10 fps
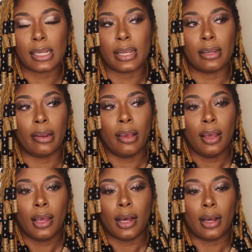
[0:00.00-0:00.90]
and
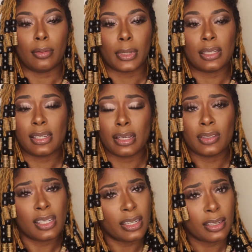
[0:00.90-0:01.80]
continue
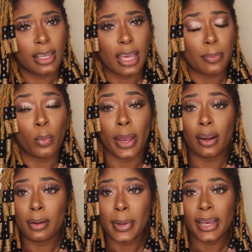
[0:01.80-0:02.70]
to keep weight
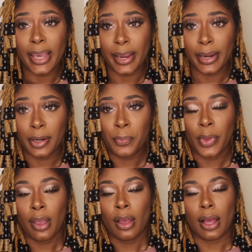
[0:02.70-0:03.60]
on my hair,
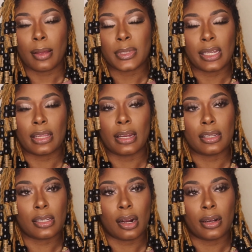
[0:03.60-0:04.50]
I'm seeing that
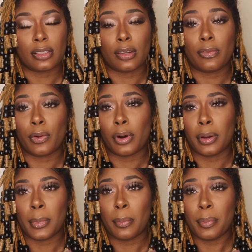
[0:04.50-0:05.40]
it's starting to
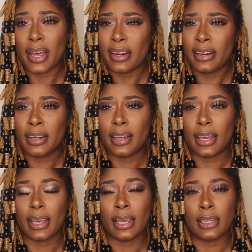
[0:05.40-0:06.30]
form better
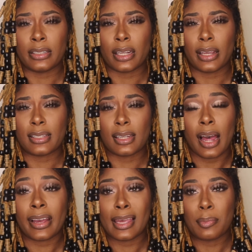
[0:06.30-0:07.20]
and it's
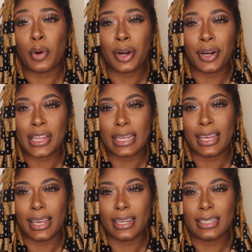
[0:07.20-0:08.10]
locking more on
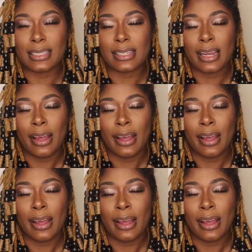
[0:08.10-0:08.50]
the ends,